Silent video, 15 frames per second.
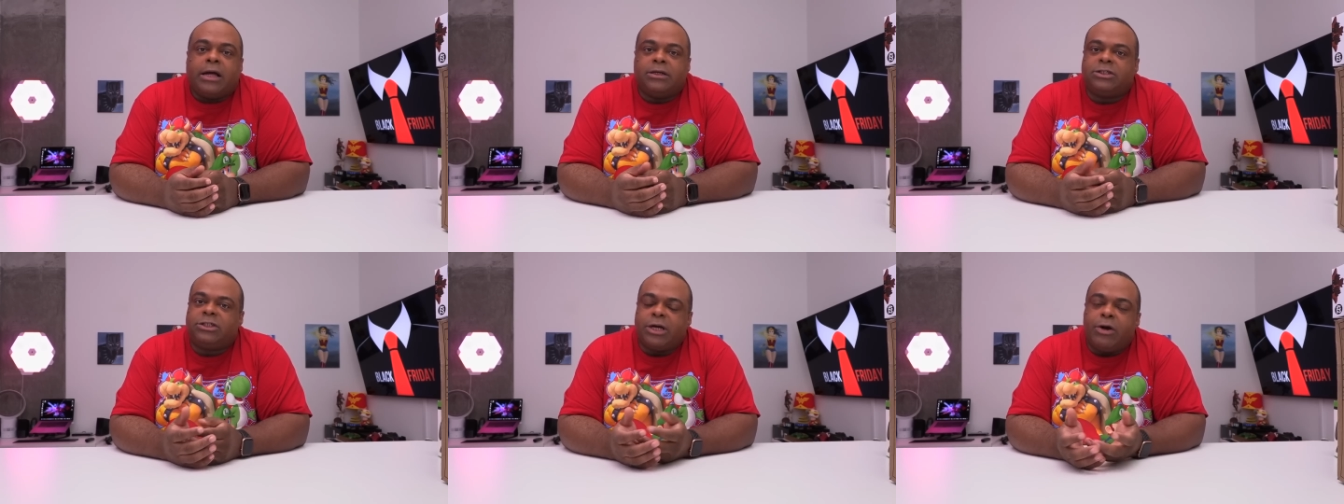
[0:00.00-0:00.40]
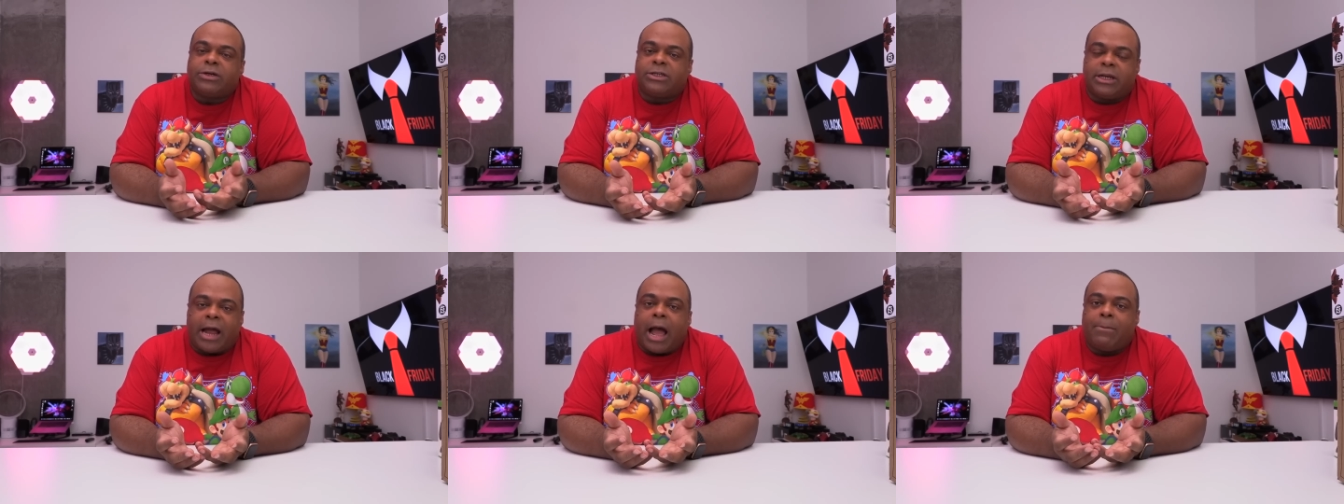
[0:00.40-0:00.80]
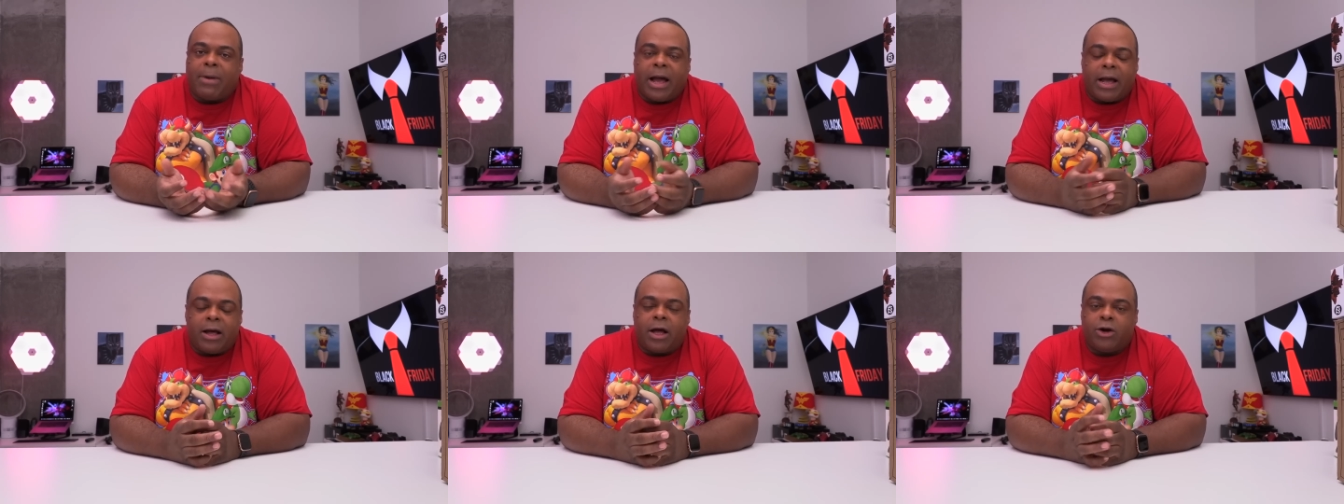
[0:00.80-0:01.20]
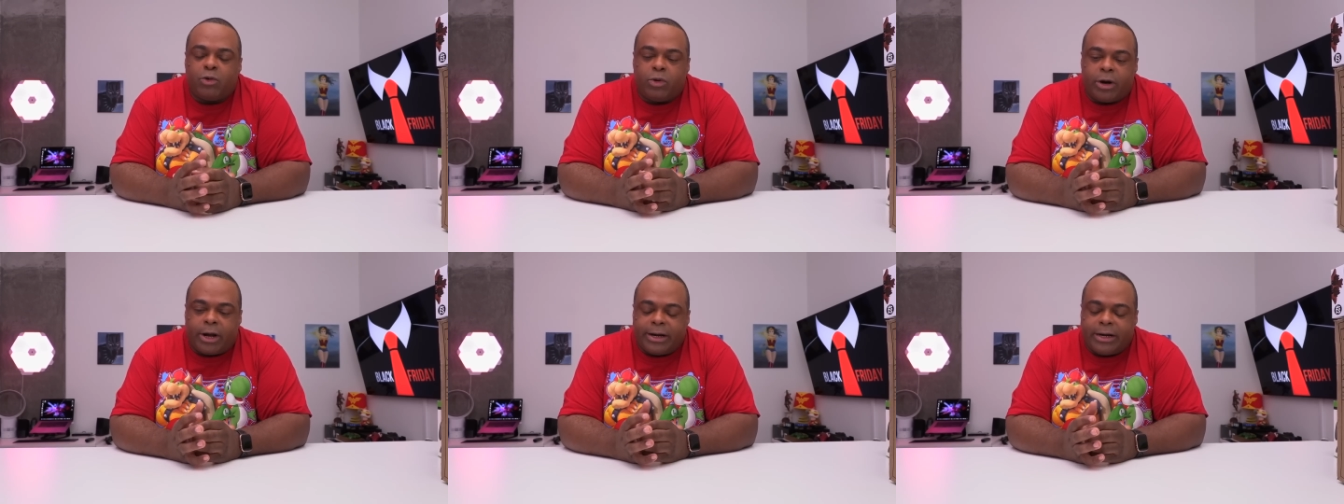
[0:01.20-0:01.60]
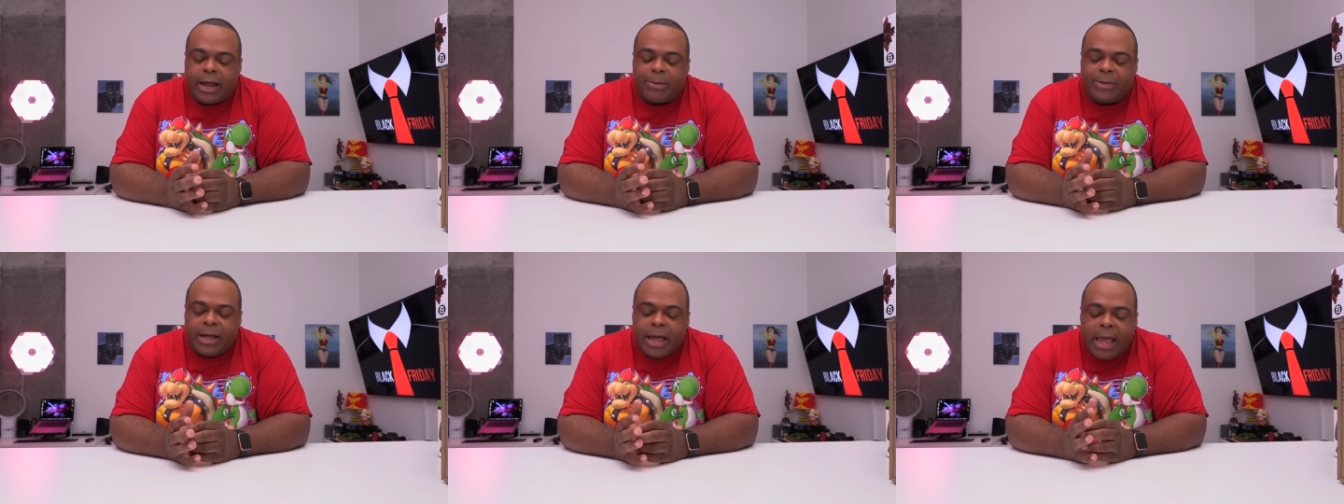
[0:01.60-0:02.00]
Seriously, I buy underwear on
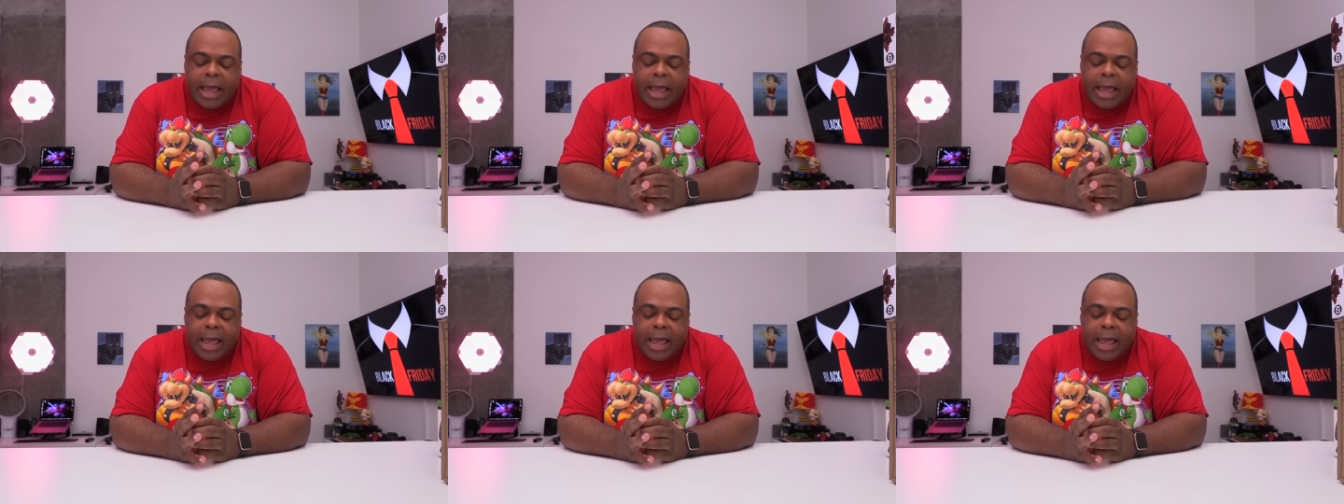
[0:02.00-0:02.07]
Amazon.